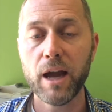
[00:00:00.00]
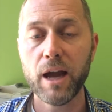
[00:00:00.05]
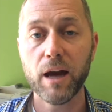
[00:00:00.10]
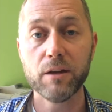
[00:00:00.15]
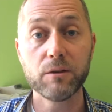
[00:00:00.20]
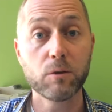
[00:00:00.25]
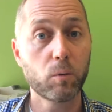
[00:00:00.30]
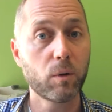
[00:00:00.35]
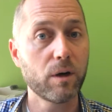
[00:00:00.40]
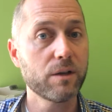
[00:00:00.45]

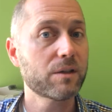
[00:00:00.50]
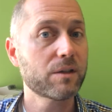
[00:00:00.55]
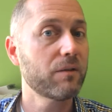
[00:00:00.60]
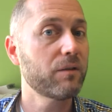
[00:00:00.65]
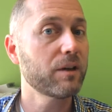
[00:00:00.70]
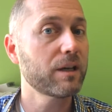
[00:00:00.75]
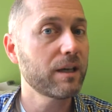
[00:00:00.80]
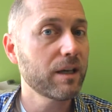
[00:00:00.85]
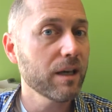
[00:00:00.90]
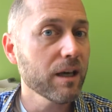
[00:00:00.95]
And the ones
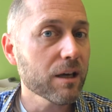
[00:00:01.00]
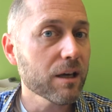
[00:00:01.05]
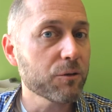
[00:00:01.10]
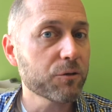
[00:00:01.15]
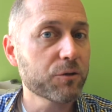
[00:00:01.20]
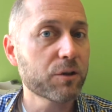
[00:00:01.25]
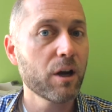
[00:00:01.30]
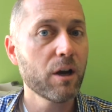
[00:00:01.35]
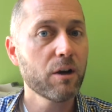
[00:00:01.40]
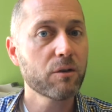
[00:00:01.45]
have a
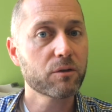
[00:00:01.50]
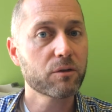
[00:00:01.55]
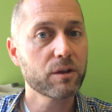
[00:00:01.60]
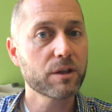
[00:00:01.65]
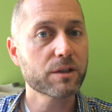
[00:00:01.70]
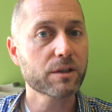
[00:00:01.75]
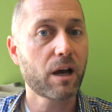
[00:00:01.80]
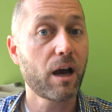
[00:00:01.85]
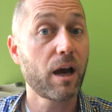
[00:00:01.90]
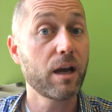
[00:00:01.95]
gift for
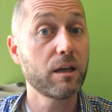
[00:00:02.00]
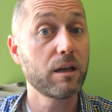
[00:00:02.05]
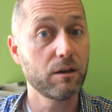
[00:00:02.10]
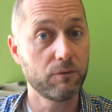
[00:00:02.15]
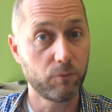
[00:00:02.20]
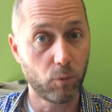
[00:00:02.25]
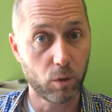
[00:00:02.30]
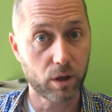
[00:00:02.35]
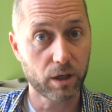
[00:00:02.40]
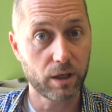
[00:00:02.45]
this kind
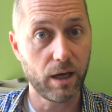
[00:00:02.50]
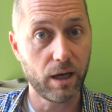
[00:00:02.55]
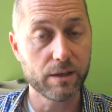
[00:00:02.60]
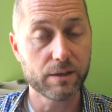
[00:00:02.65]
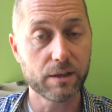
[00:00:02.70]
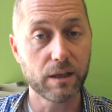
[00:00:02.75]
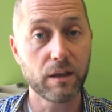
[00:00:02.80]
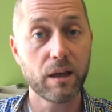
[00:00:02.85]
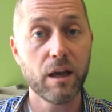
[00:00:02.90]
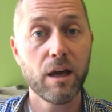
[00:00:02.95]
of
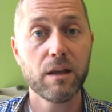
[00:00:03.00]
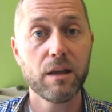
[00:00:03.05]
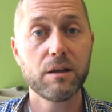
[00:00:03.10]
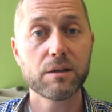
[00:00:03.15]
organizing,